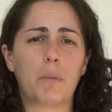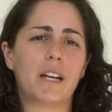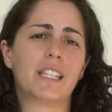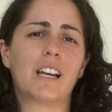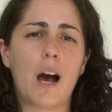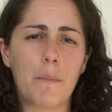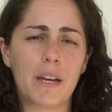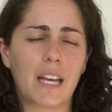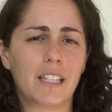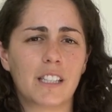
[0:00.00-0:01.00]
pressing up
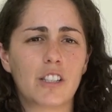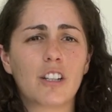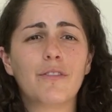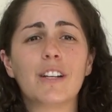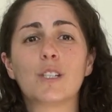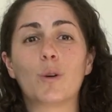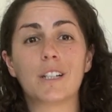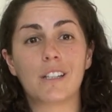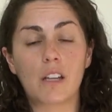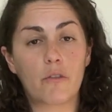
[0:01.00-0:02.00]
against the surface, or
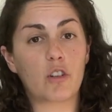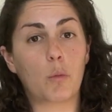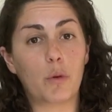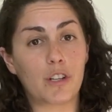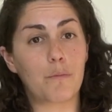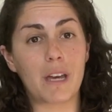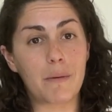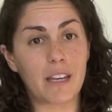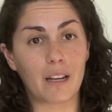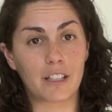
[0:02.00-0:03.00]
it's uncomfortable when your
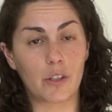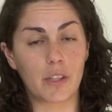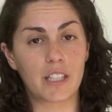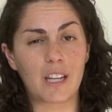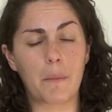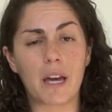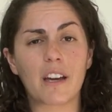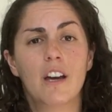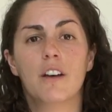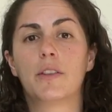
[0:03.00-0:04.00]
baby kicks you in the stomach.
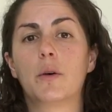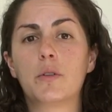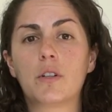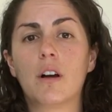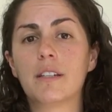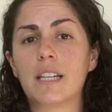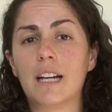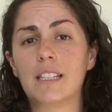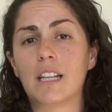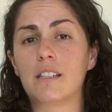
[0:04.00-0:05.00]
Those are all
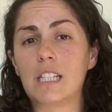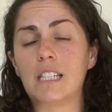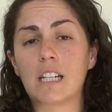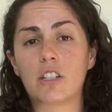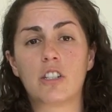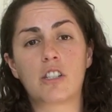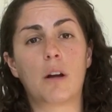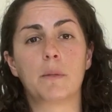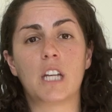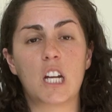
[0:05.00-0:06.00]
signs that C-section
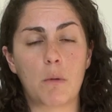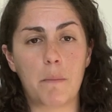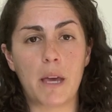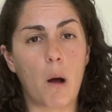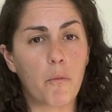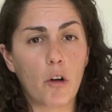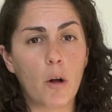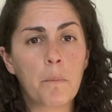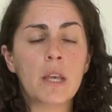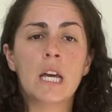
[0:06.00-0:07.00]
scar massage might be
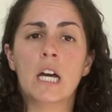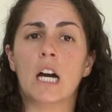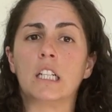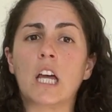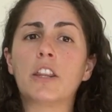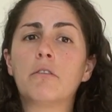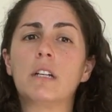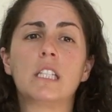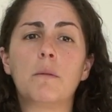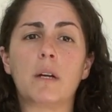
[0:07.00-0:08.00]
helpful. Another
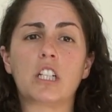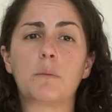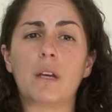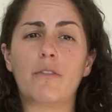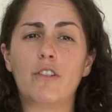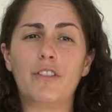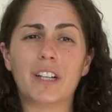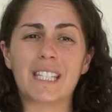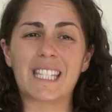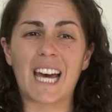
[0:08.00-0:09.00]
reason might just be if you
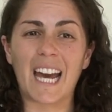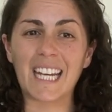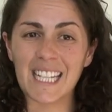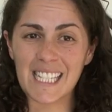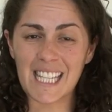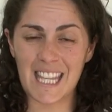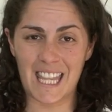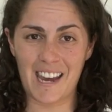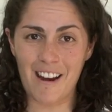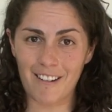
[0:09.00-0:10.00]
feel tightness in
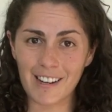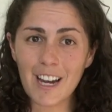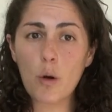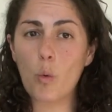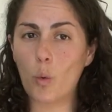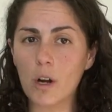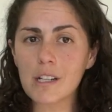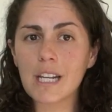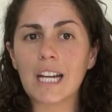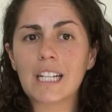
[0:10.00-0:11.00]
the area or
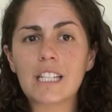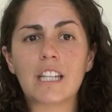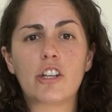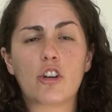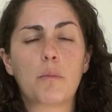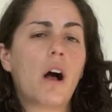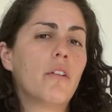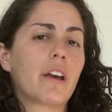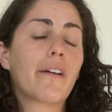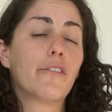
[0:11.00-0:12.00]
tightness in your
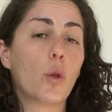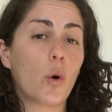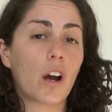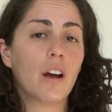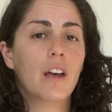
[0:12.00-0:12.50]
pelvic floor.